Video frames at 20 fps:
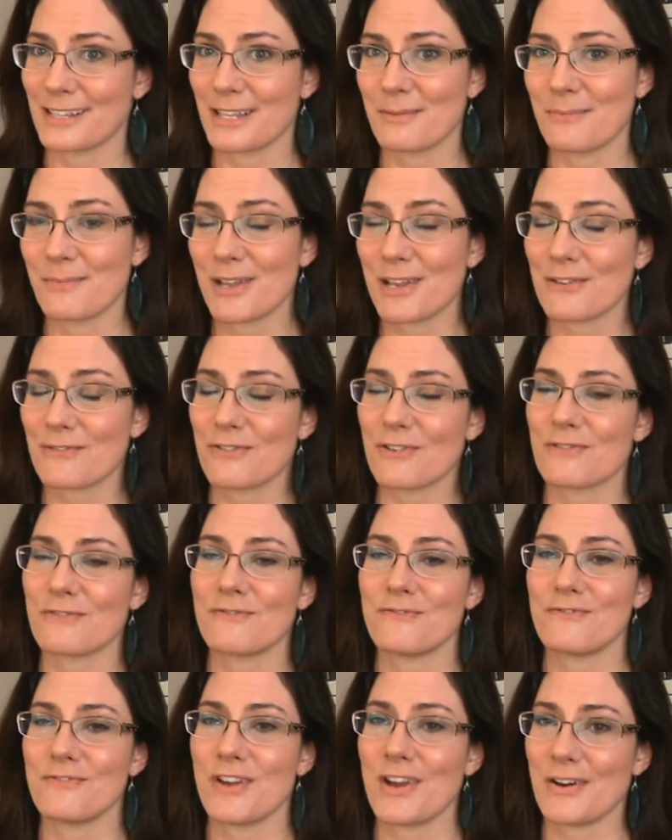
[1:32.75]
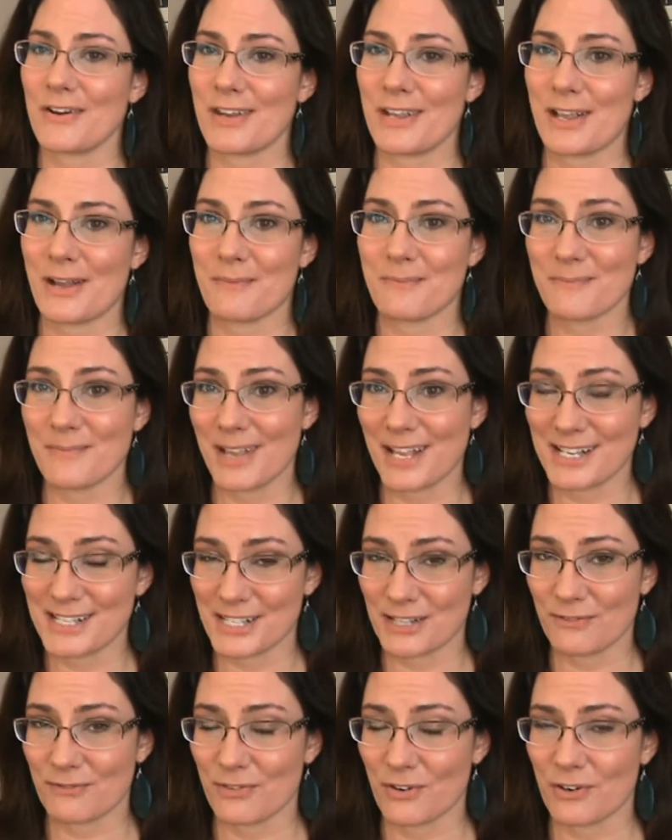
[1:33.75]
and they make for very
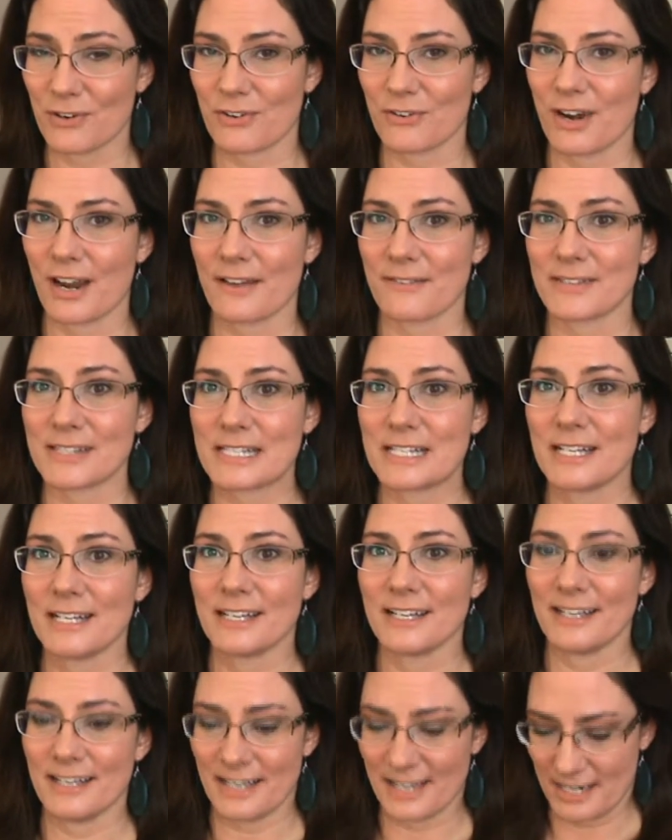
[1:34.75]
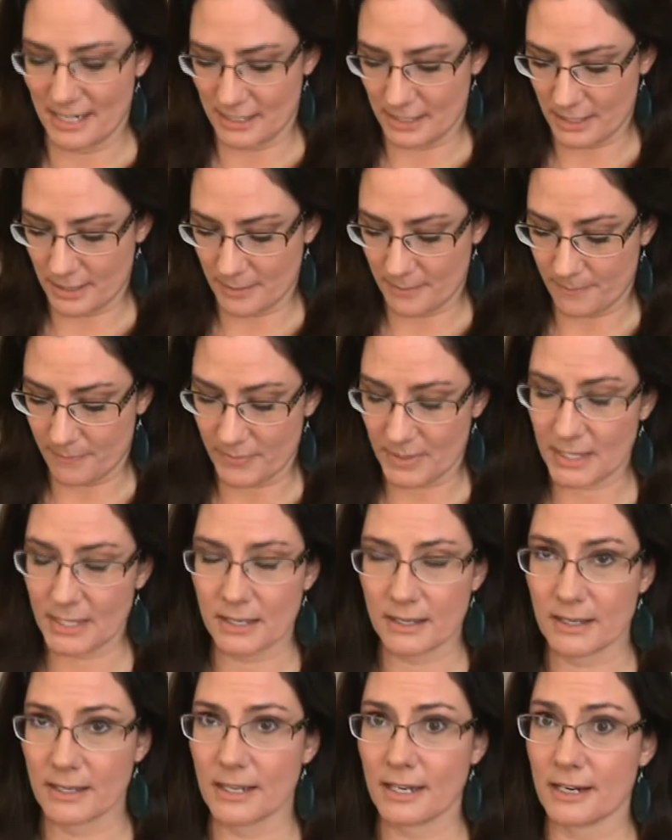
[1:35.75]
amazing photographs, and, um,
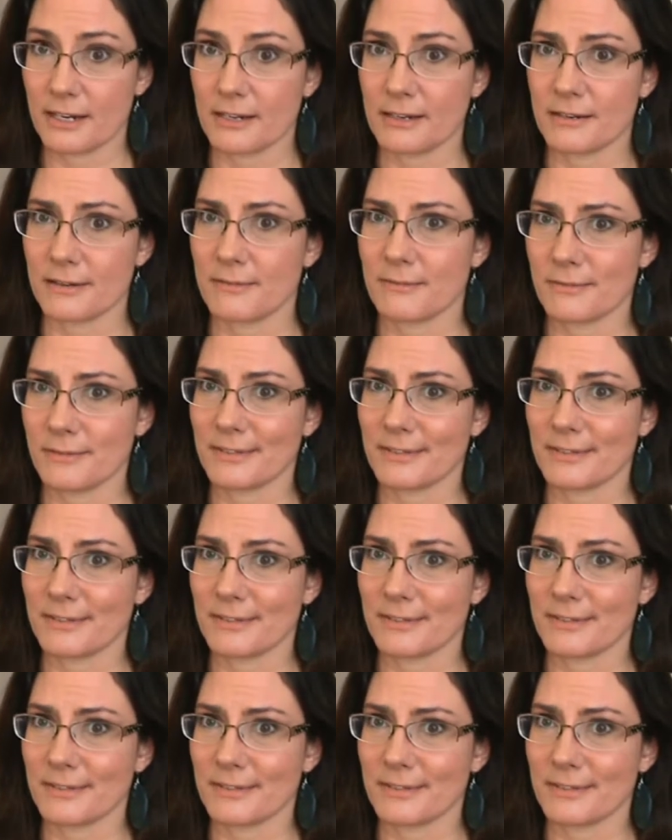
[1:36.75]
and